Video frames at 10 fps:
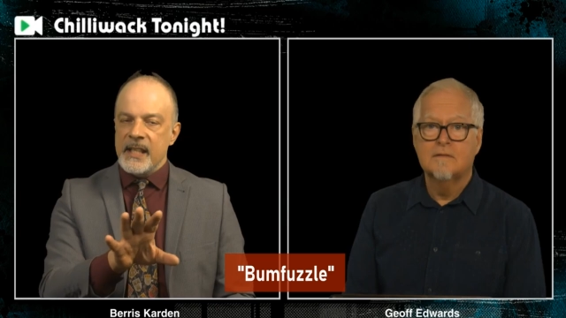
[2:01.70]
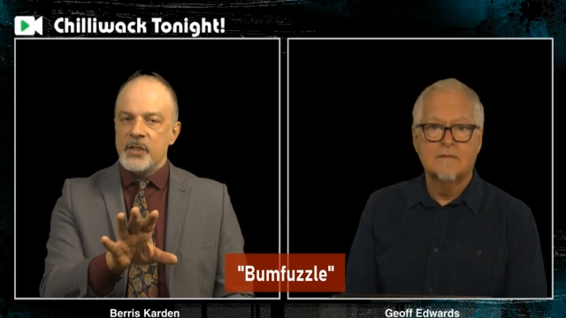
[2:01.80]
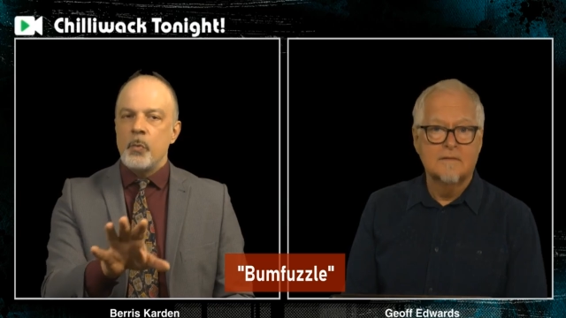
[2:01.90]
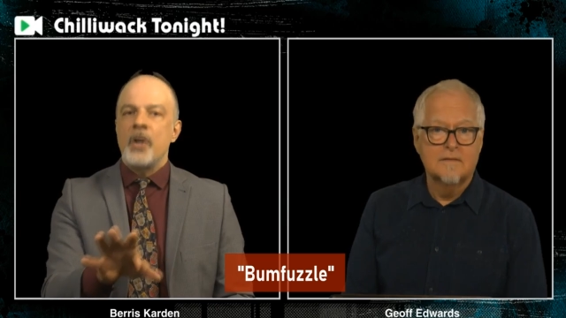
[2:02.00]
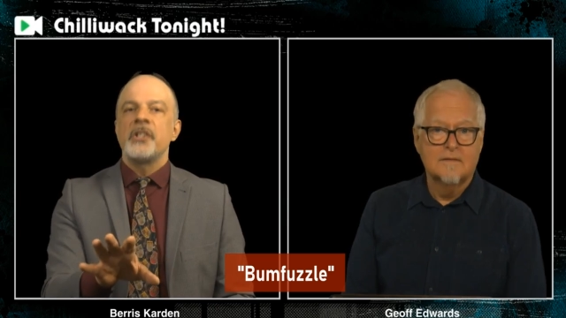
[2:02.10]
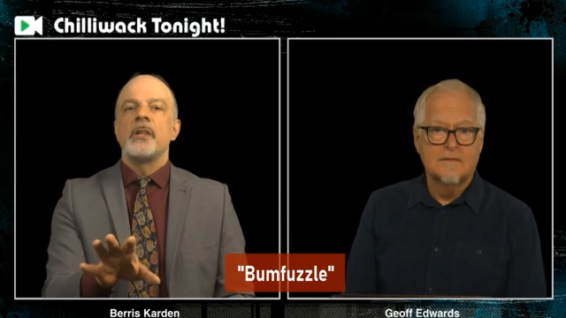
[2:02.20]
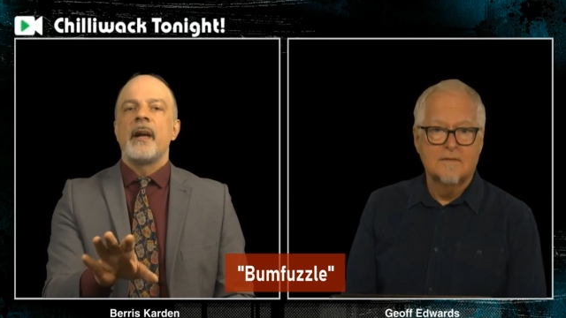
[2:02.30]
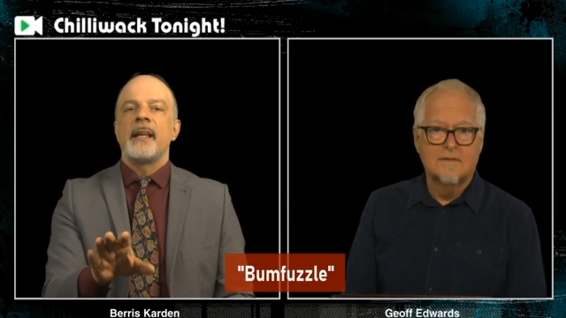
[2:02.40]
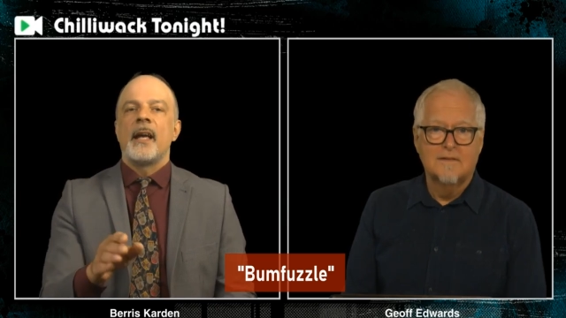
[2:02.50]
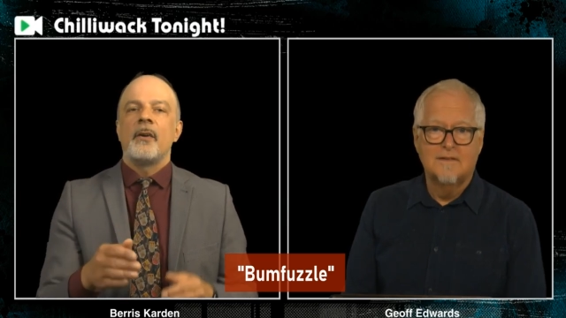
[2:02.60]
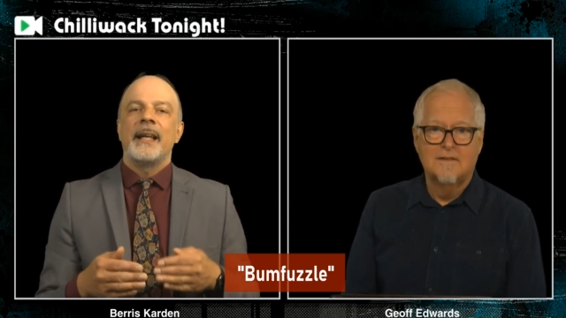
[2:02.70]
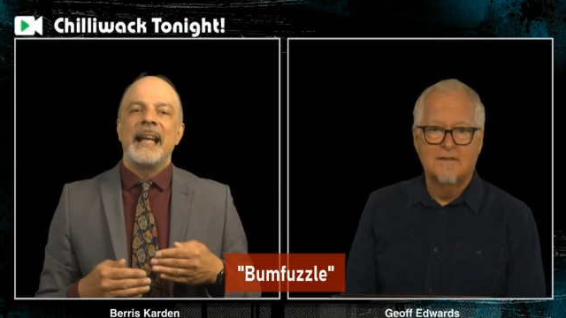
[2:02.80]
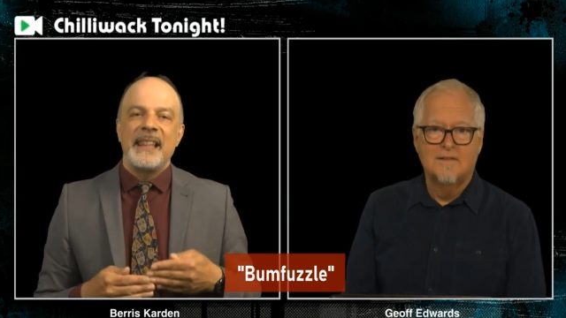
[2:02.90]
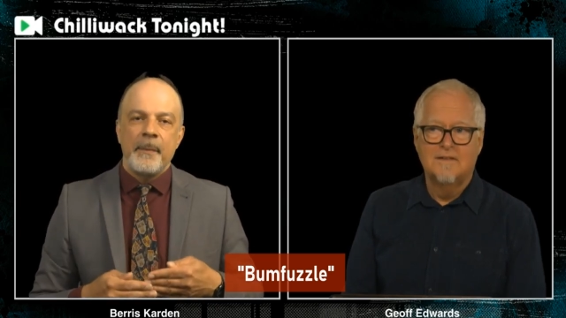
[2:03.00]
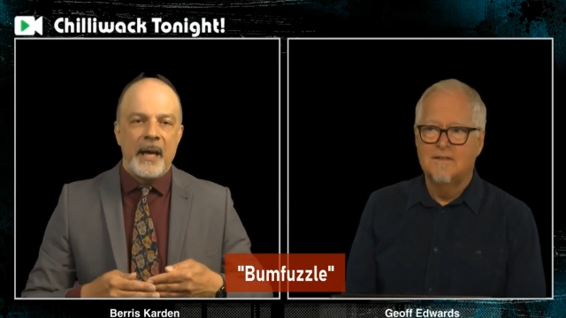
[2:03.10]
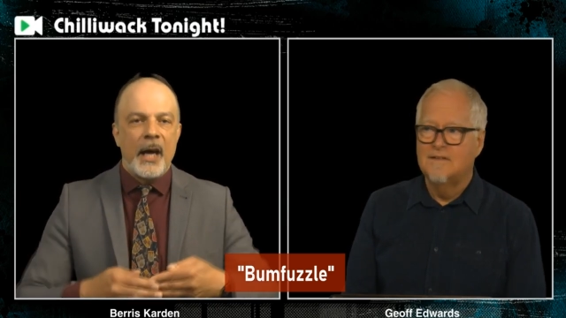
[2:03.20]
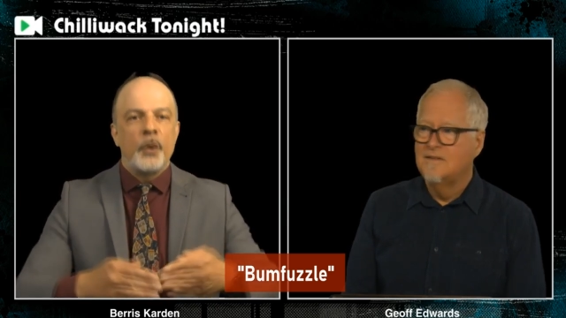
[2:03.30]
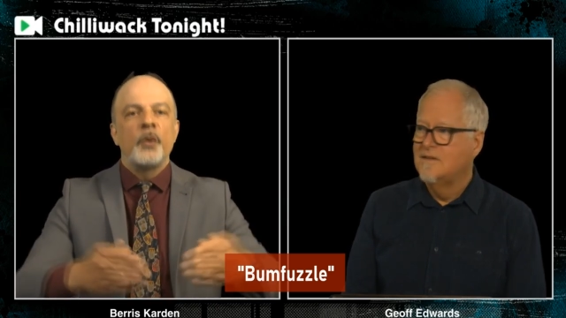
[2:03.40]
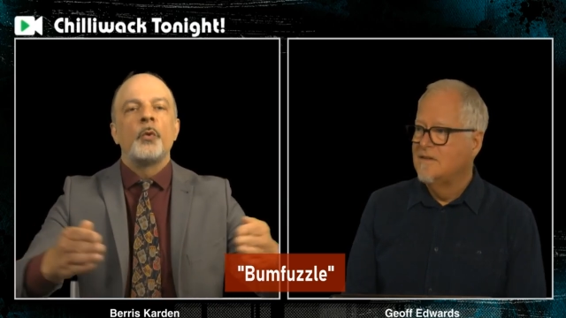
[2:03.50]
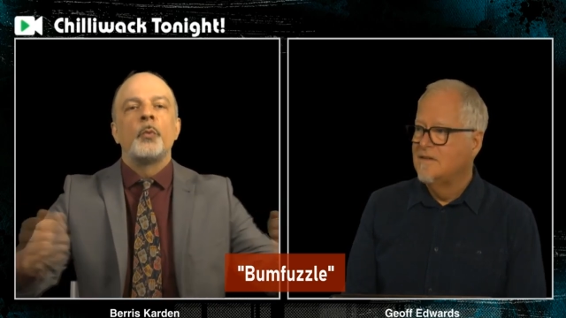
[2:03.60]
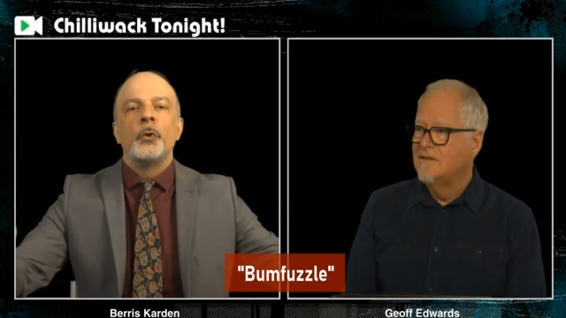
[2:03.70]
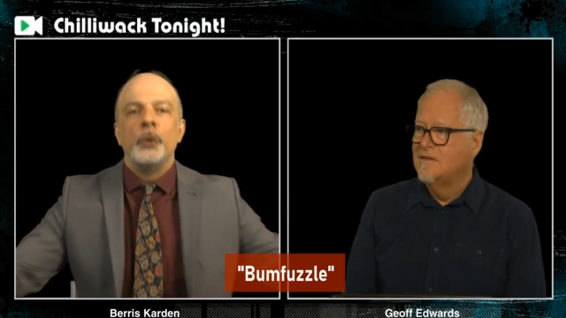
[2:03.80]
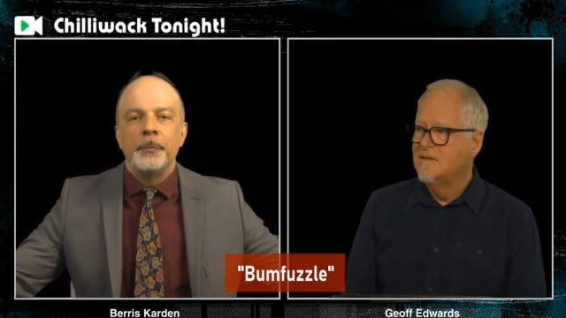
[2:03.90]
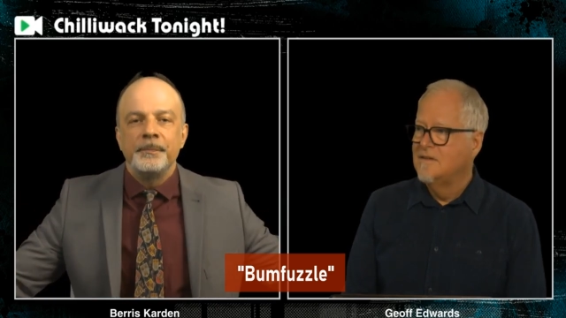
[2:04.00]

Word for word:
Speaker 1: watching right now, get them out of the room.